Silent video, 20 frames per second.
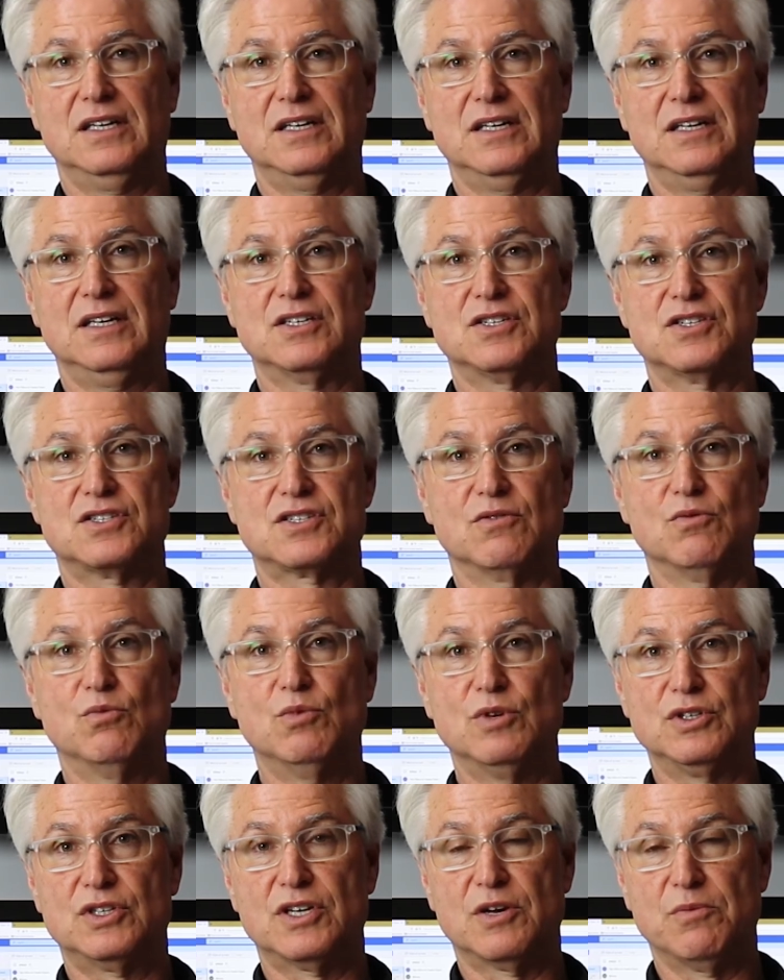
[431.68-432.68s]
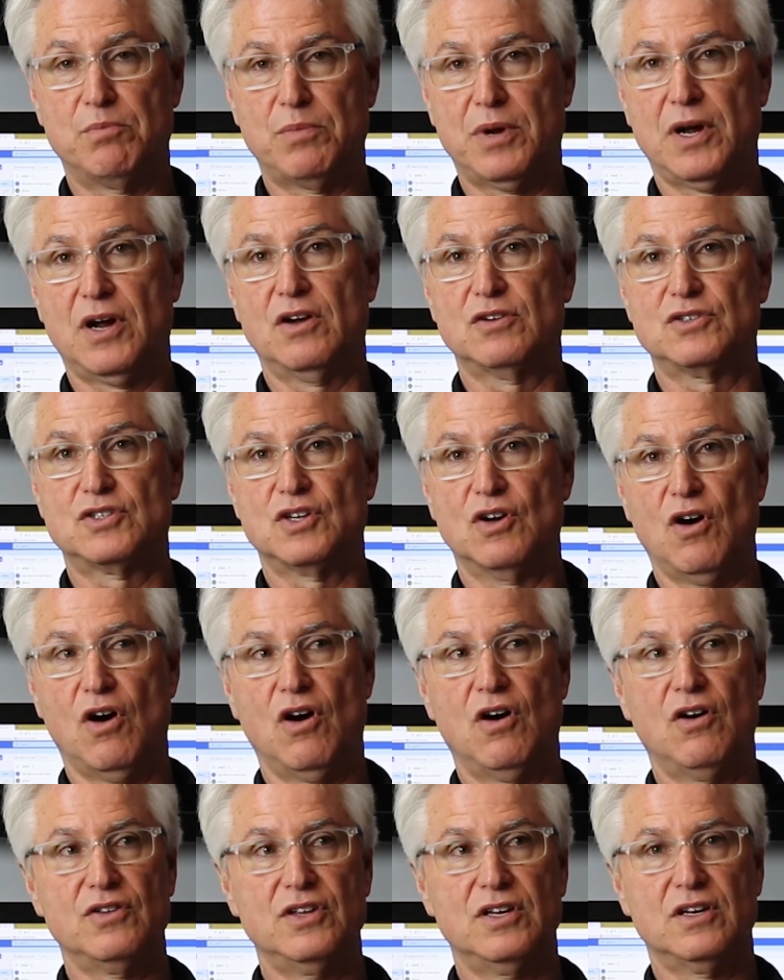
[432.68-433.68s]
is, when compared to
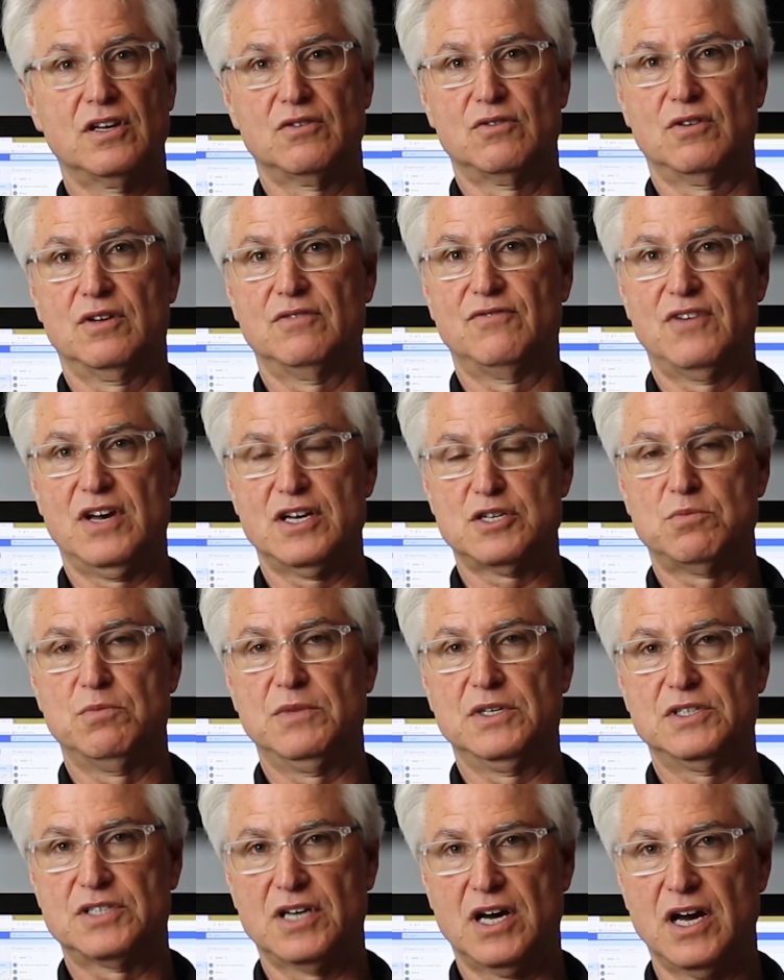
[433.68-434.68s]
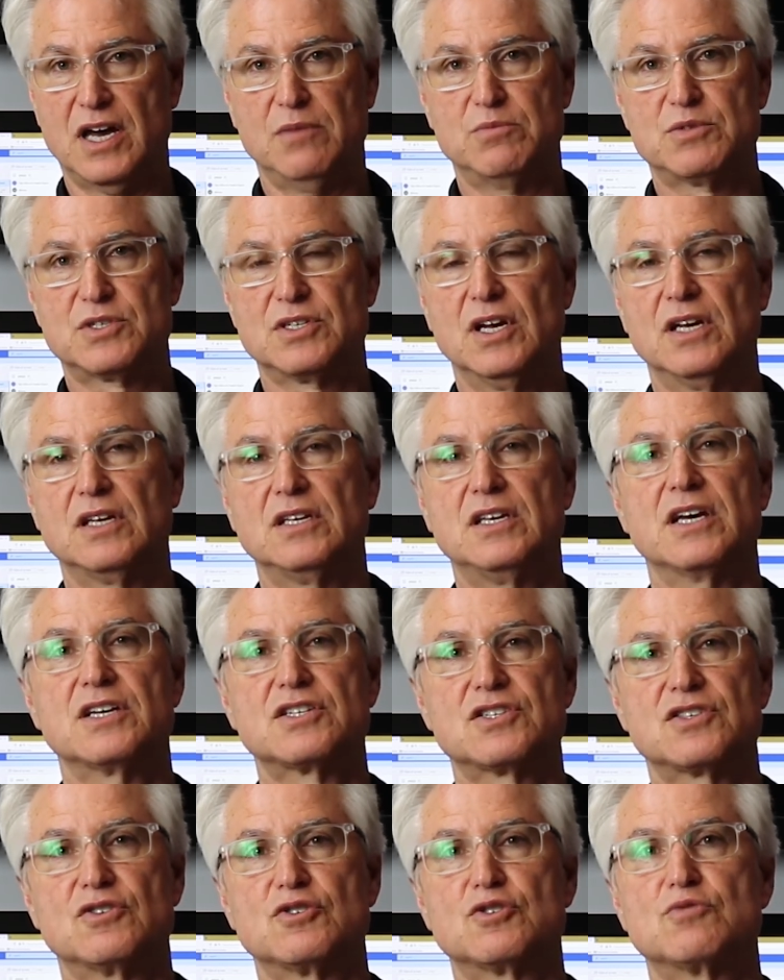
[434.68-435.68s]
all the other investment types,
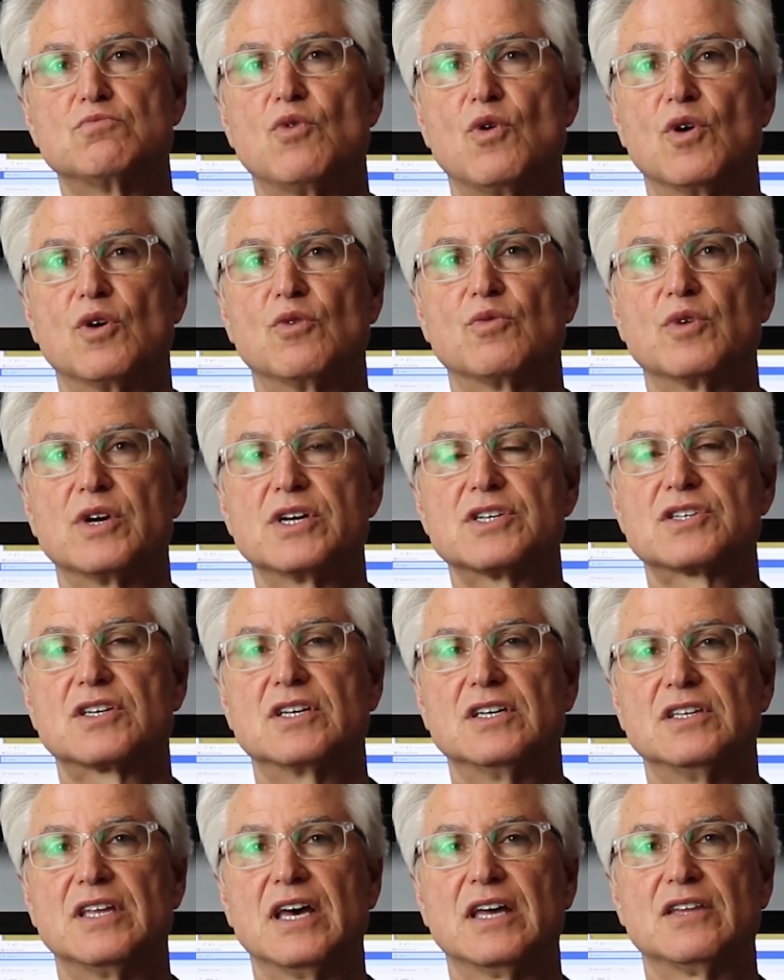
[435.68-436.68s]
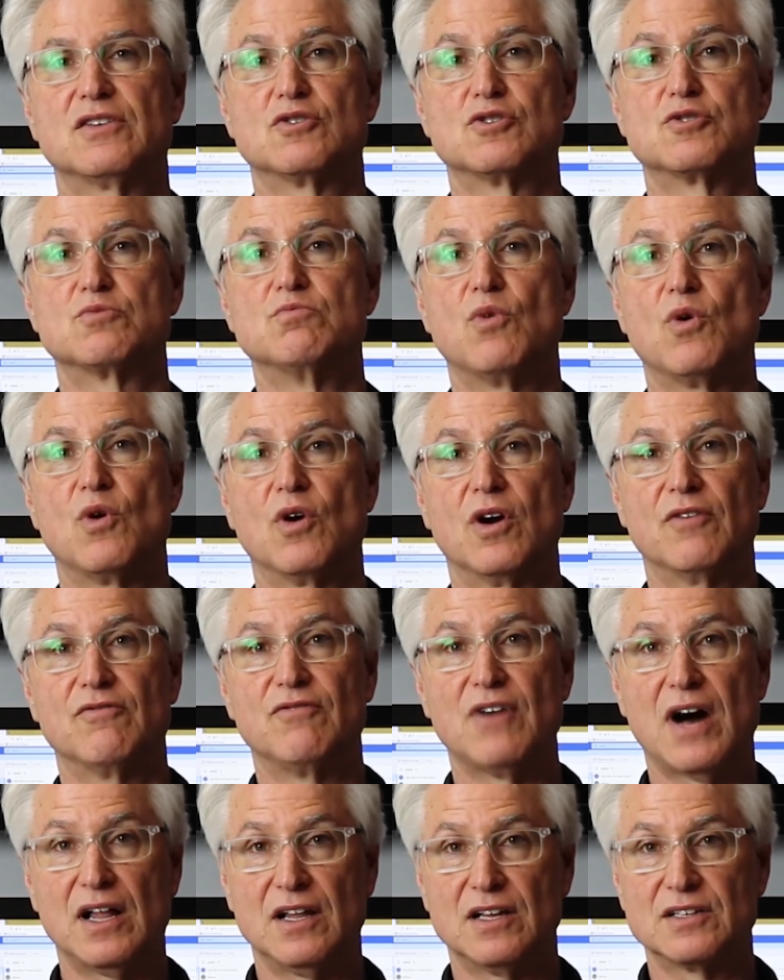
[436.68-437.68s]
yes, there's more risk in that there's more
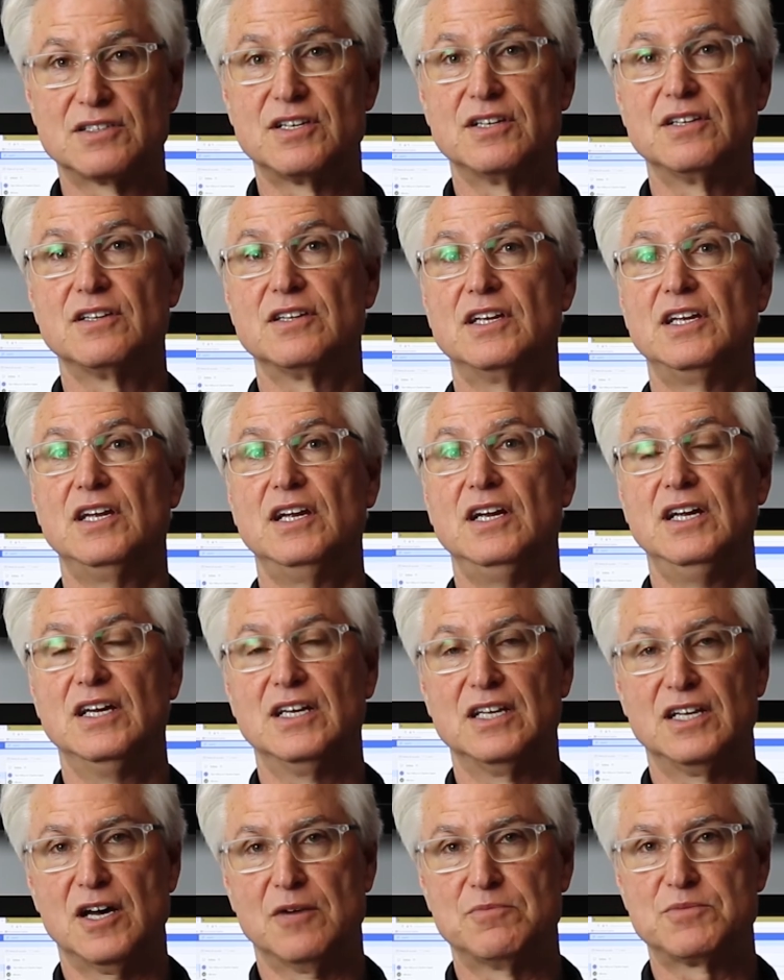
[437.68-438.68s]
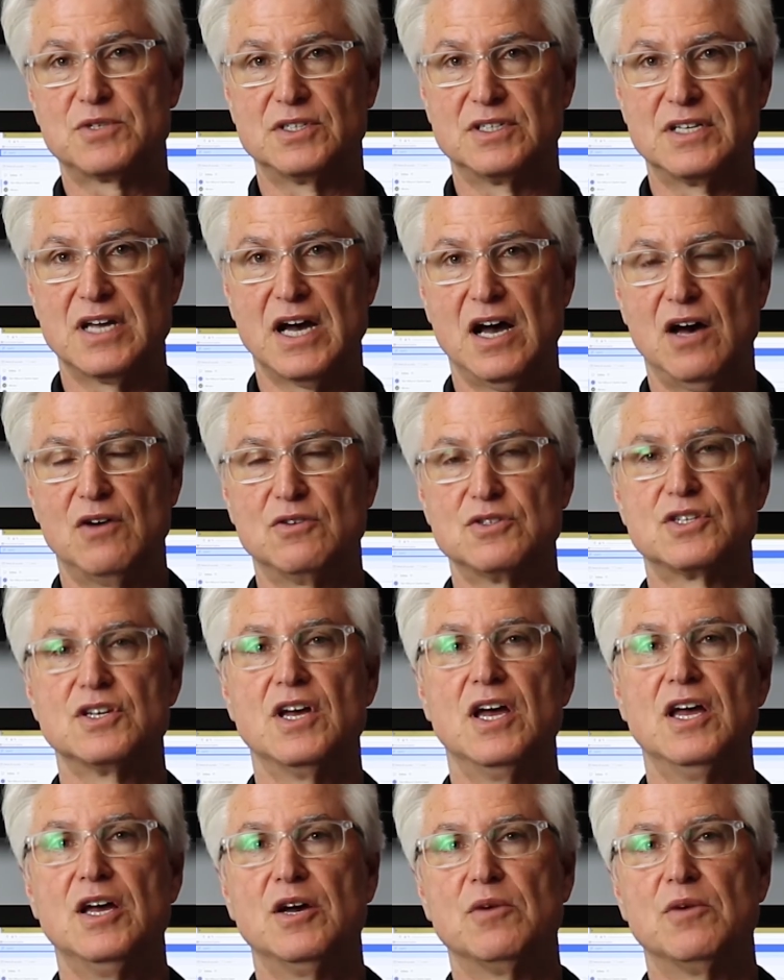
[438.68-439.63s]
volatility and ups and downs,